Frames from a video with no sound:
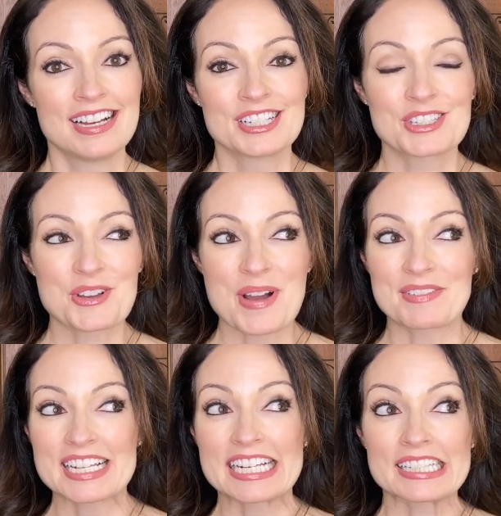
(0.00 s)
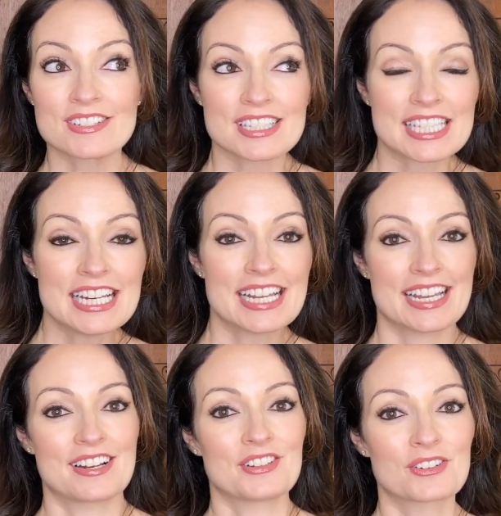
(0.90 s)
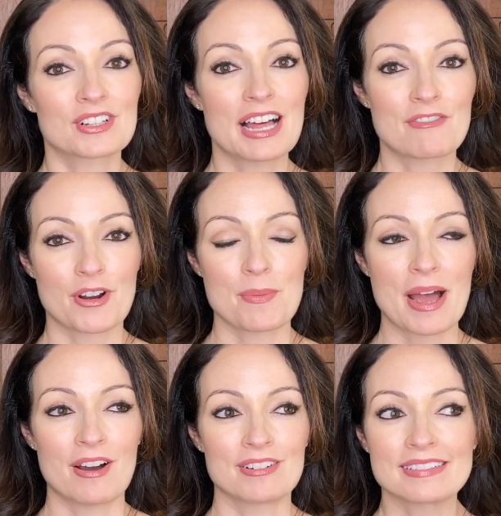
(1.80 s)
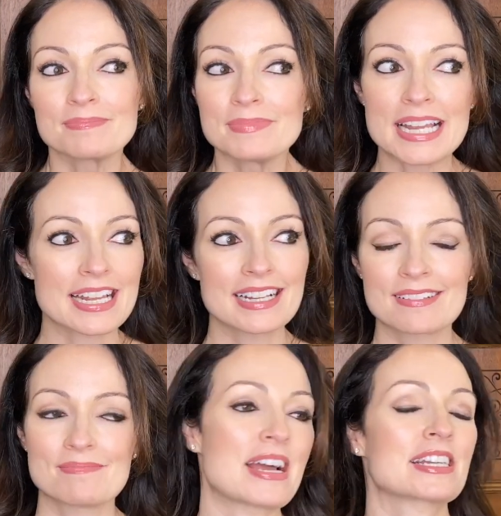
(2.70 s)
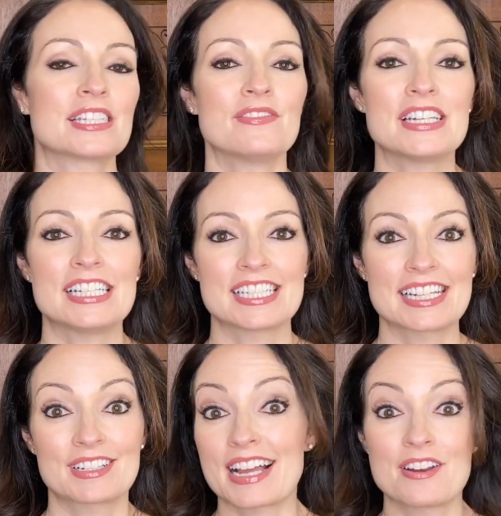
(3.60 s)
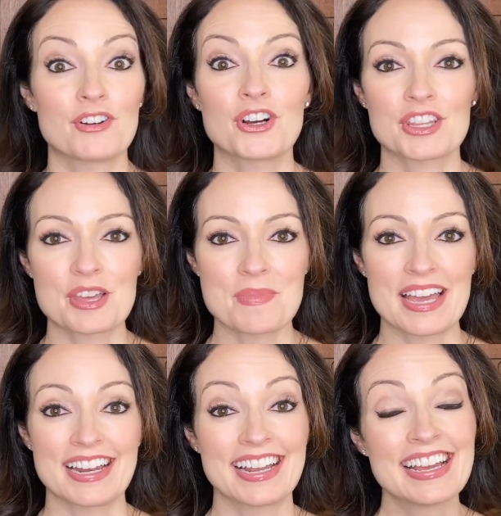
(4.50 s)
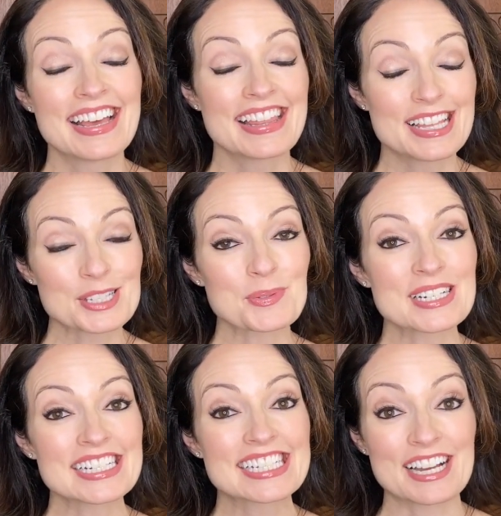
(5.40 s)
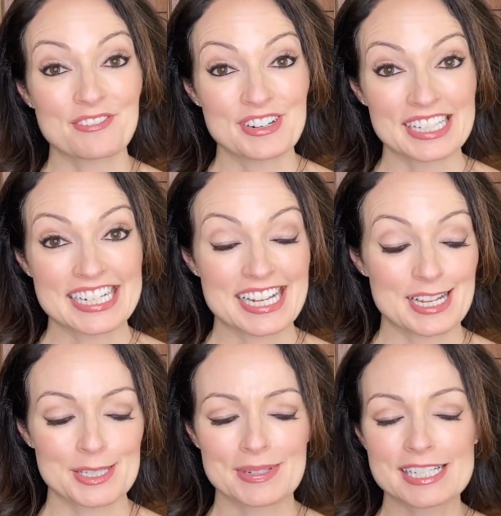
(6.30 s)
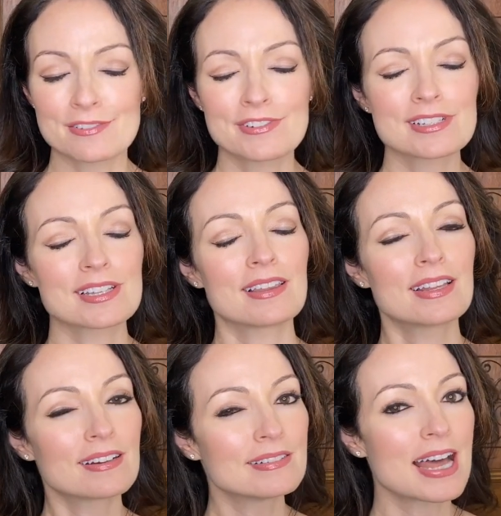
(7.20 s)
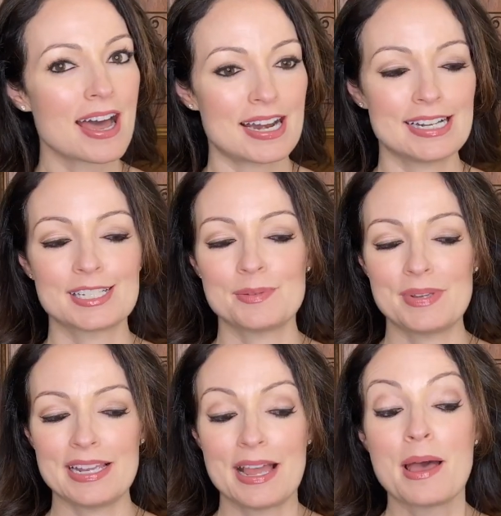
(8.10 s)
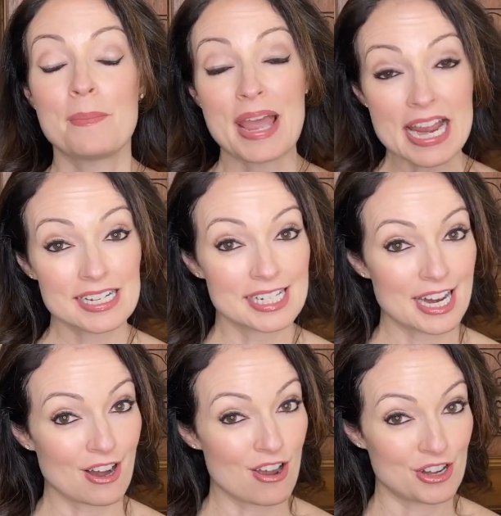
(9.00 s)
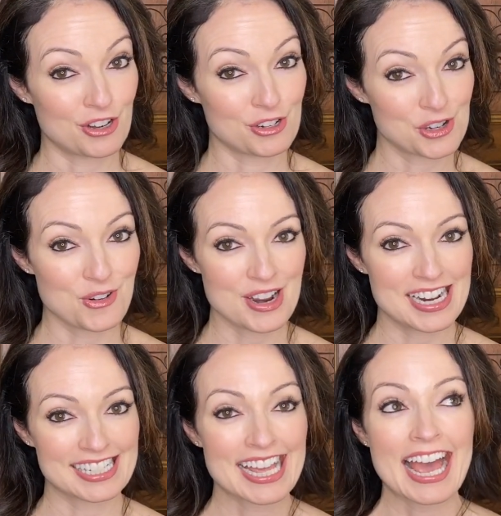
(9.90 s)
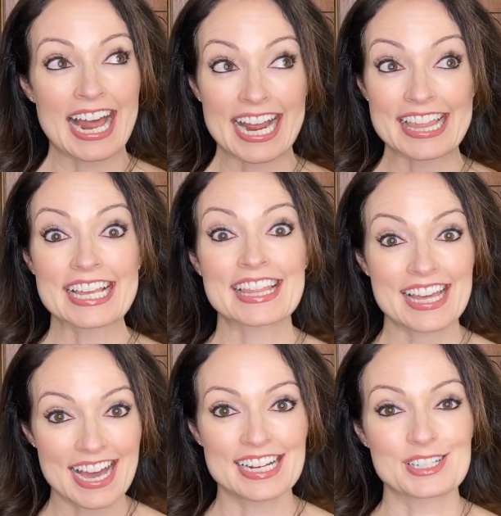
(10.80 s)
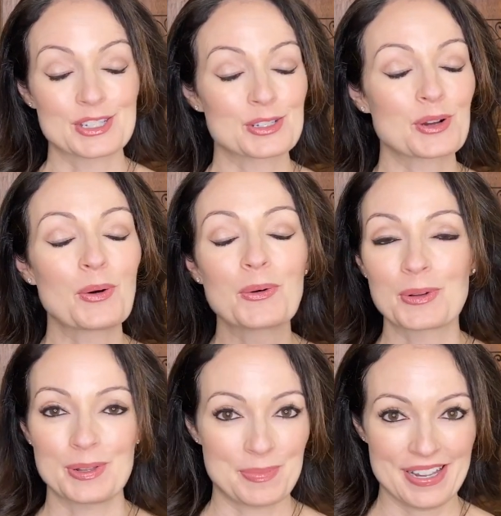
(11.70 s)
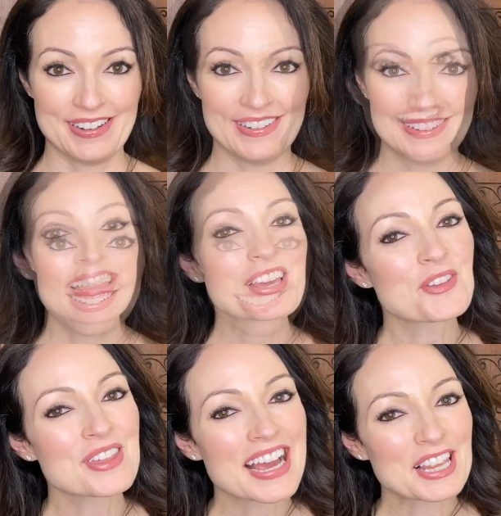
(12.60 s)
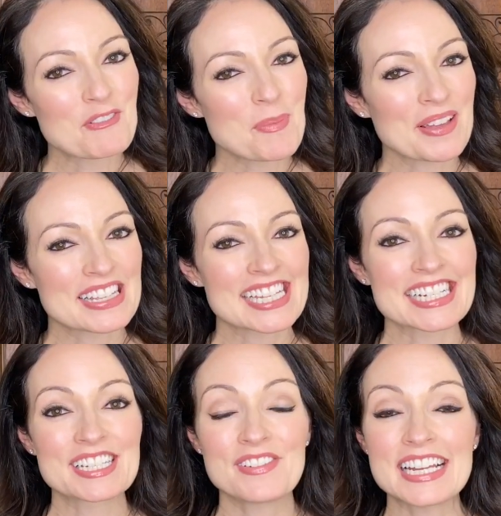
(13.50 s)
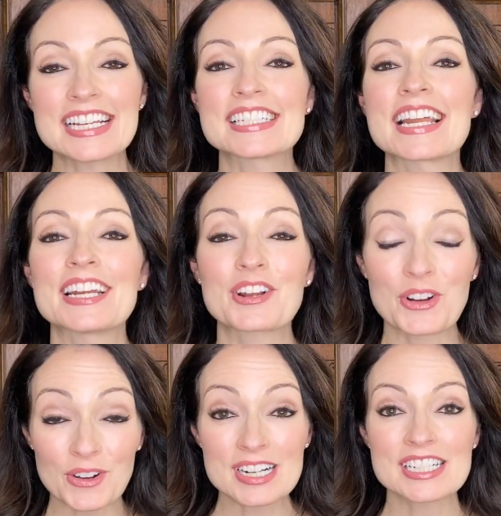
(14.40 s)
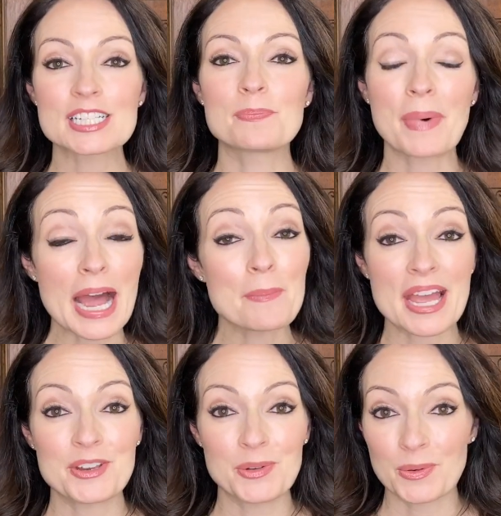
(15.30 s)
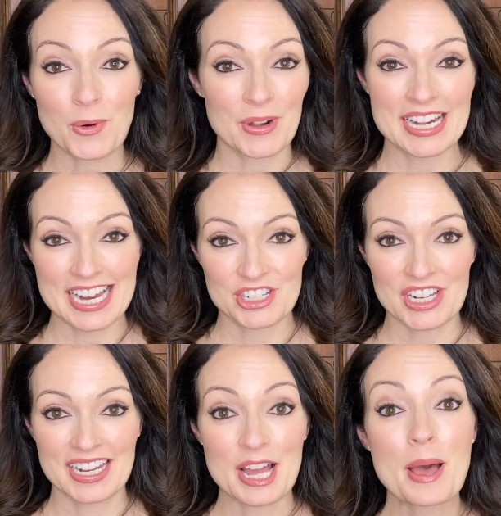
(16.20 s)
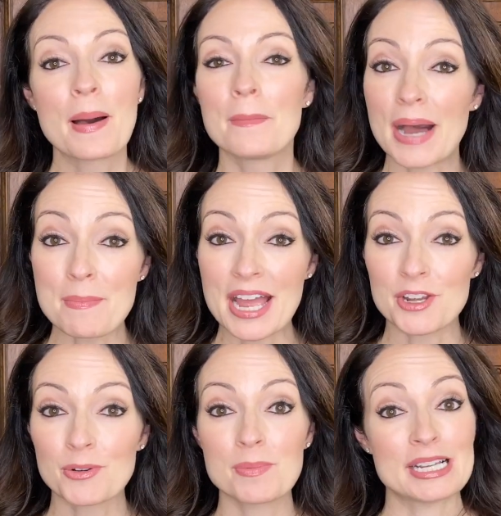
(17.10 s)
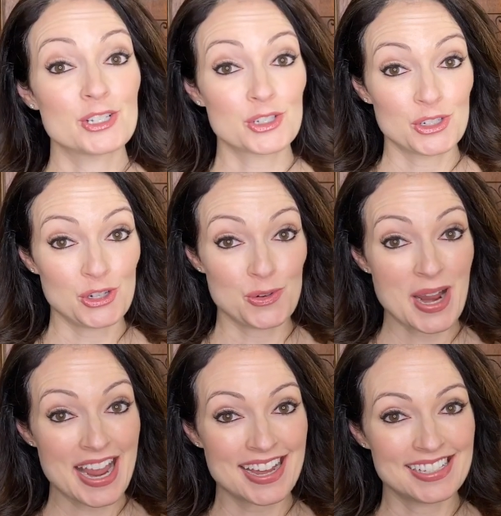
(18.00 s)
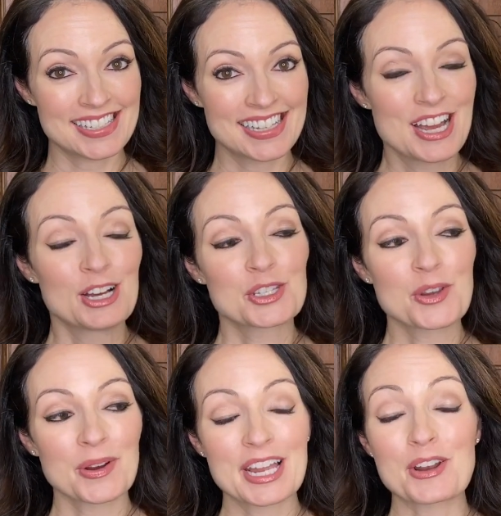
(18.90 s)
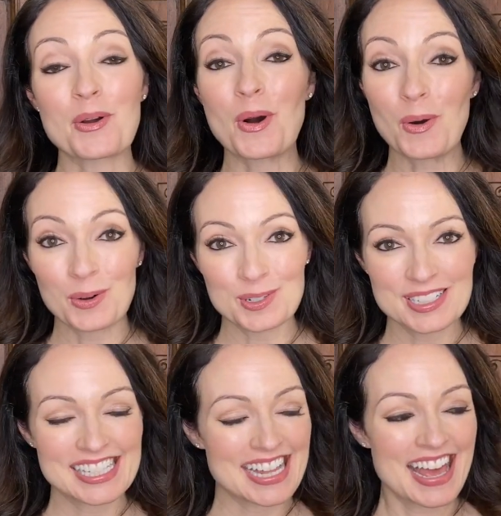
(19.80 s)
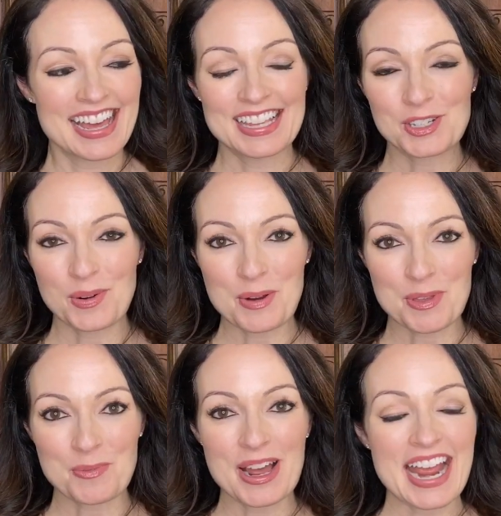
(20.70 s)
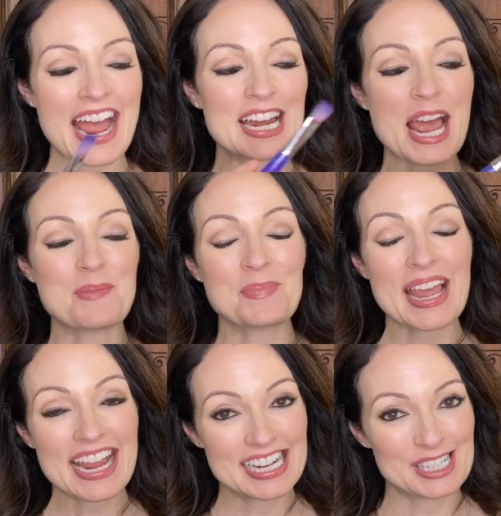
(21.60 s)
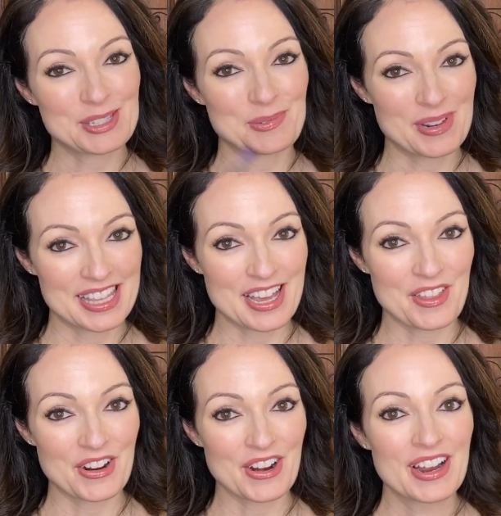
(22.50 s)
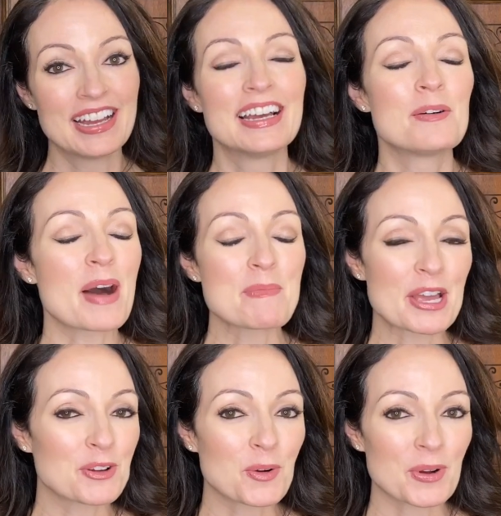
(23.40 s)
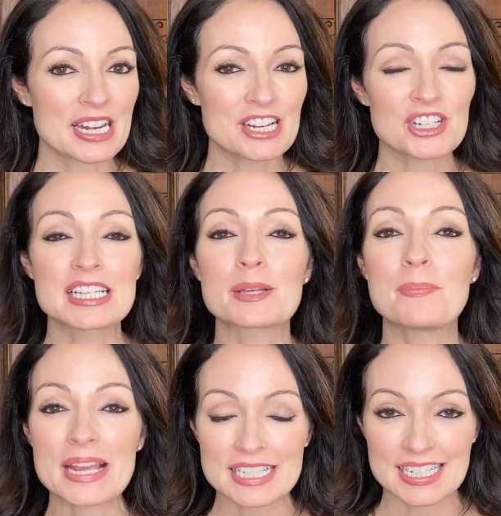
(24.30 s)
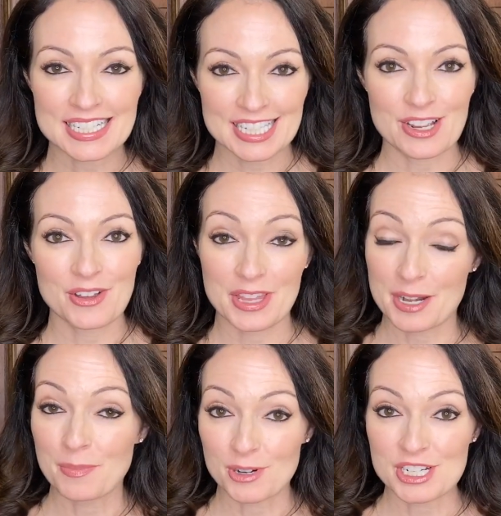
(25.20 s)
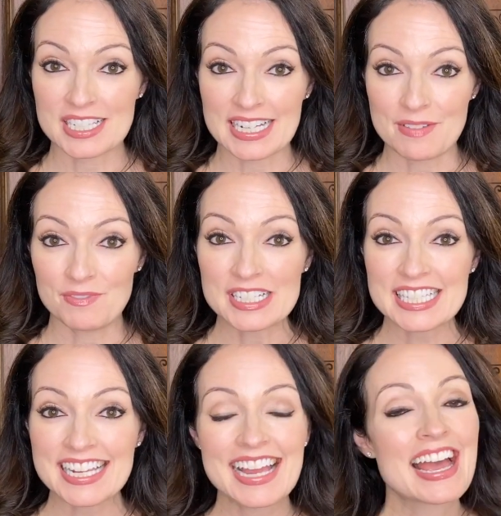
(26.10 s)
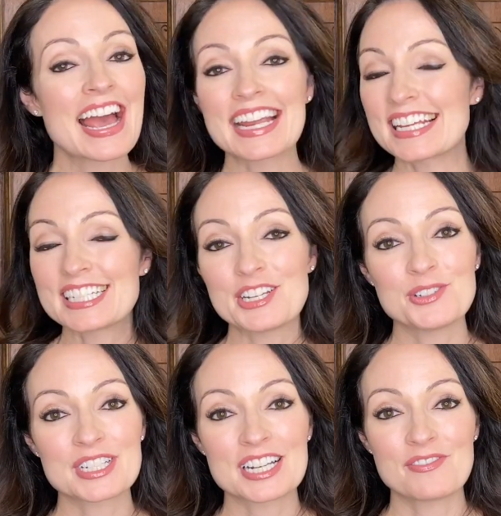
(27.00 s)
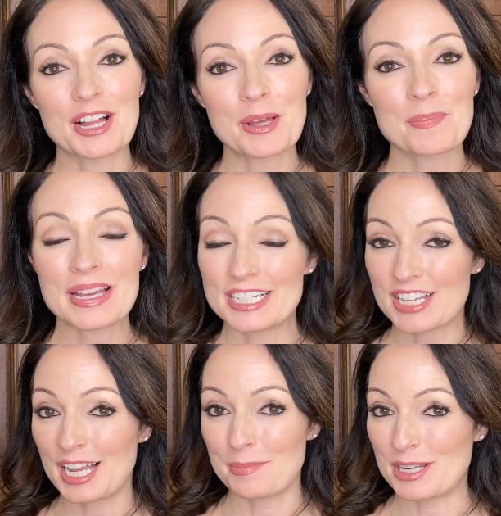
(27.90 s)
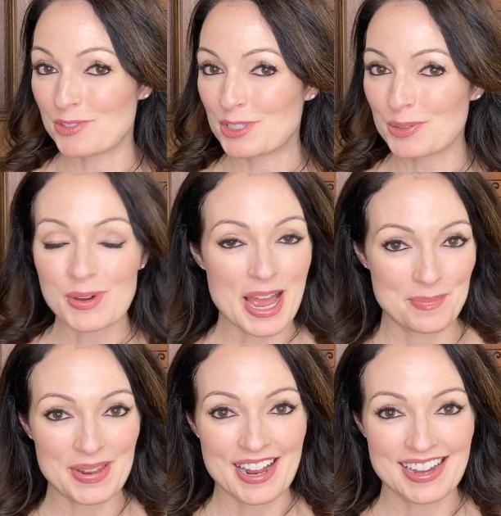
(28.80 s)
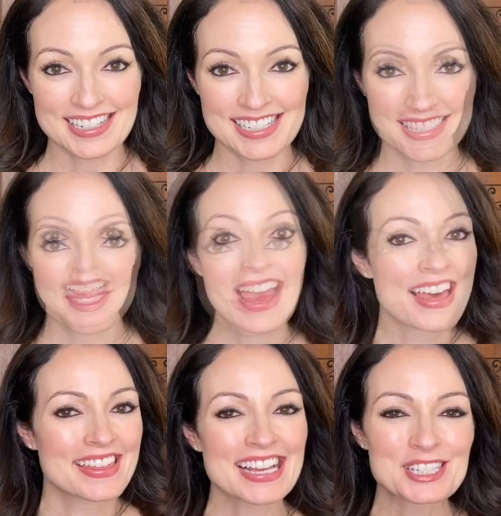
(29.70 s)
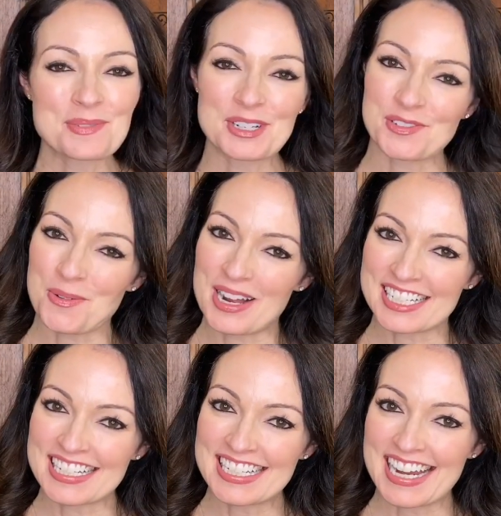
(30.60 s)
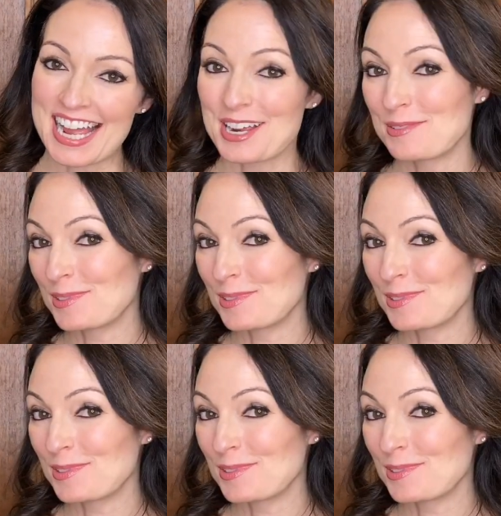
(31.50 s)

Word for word: So I have to get a little sneaky and a little clever about making activities that kind of hook them in. This one definitely does because it feels a little naughty to be painting on your toys. And I think that is the total appeal. The other thing I love about this activity is that it encourages bimanual coordination. Bimanual means two hands. So your kiddo holds the toy with one hand and paints with the other. Bimanual coordination is a basic skill that emerges in infancy and continues to develop into elementary school and beyond. Thanks so much for watching today.